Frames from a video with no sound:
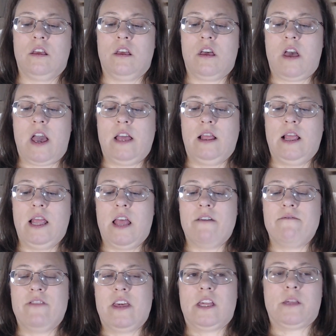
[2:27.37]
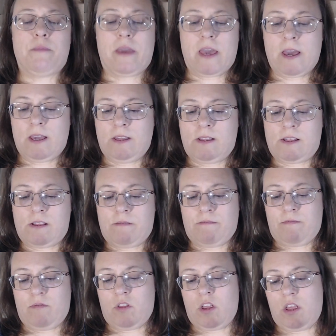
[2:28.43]
I love these because
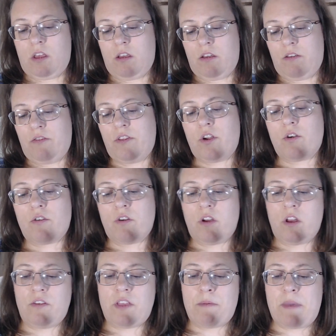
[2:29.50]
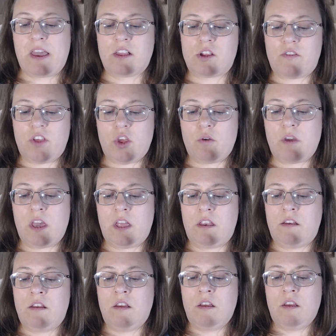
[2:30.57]
they make it so that you
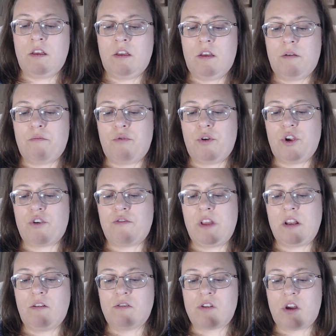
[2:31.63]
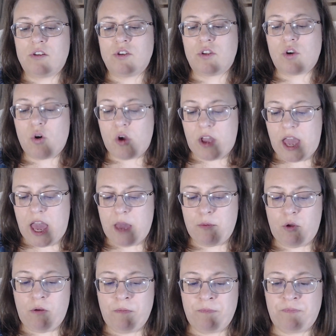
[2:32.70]
can put your needles onto the
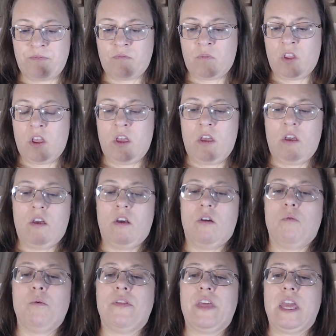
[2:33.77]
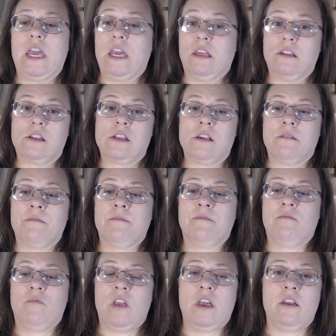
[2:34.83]
cable with ease.
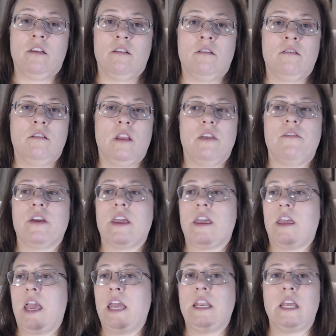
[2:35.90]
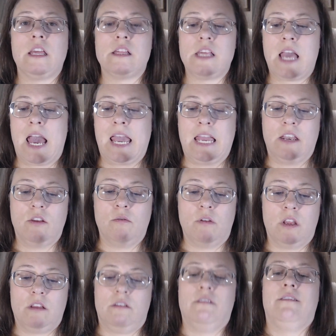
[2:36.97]
And if it ain't easy, I ain't doing
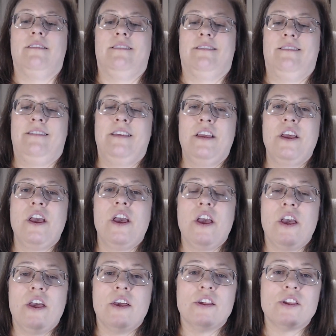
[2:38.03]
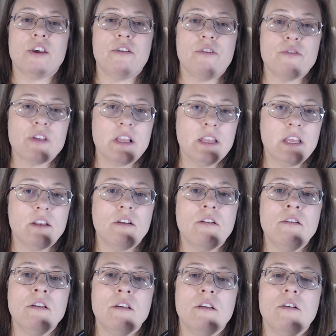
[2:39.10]
it. So there's a little
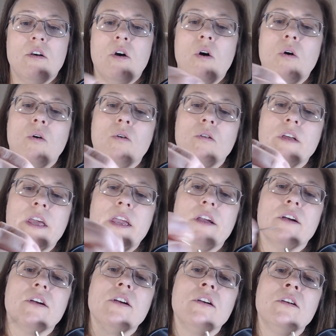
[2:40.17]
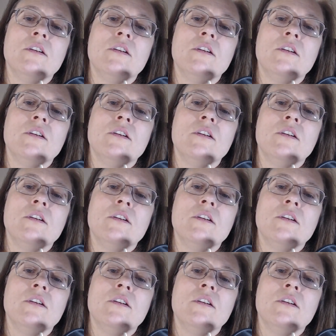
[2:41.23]
hole here.